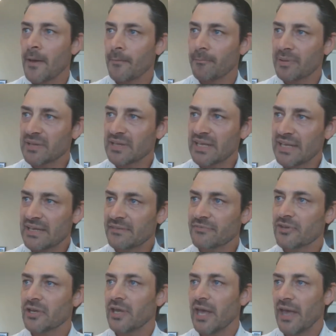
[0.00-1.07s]
believed,
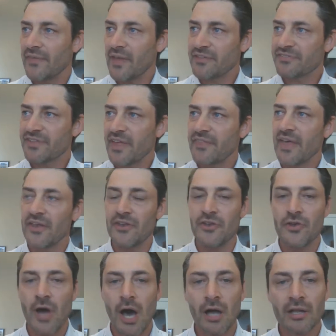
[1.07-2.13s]
and they said that
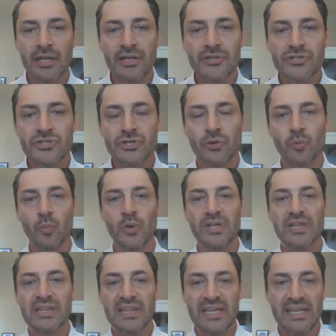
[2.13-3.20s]
knowledge would
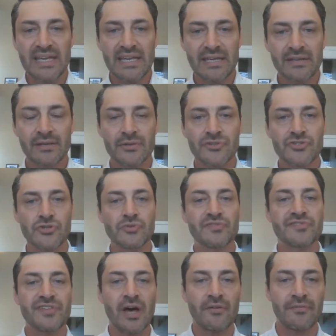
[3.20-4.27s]
lead to
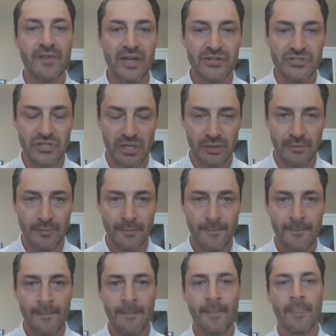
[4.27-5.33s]
salvation.
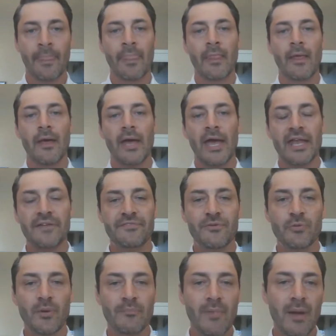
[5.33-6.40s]
And if you
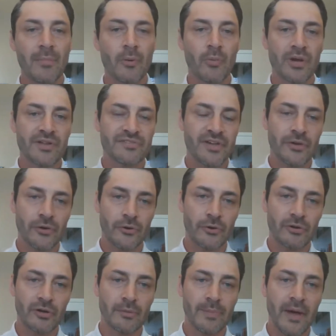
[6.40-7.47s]
remember what I said
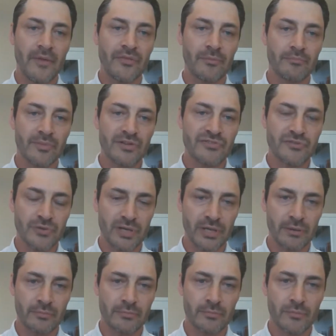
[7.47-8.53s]
earlier about the
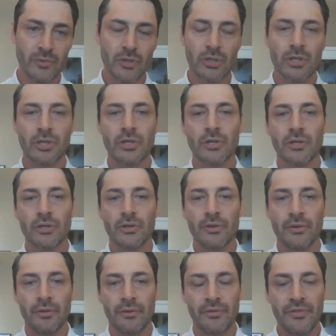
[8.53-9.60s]
mystery,
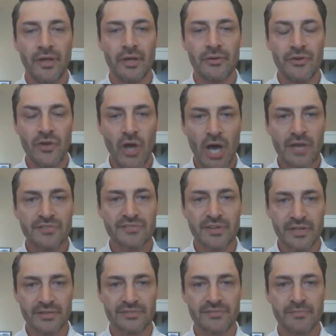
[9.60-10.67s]
the
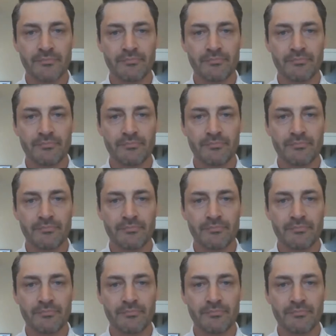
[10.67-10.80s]
Gnostics